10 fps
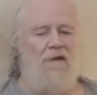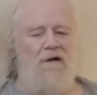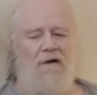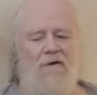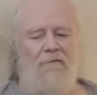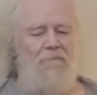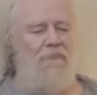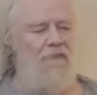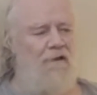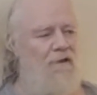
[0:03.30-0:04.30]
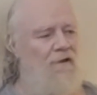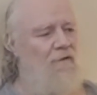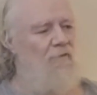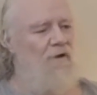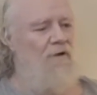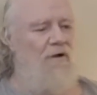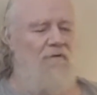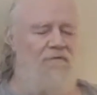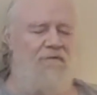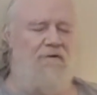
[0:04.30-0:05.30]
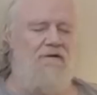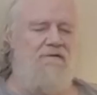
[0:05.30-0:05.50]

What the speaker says: Um, well, off and on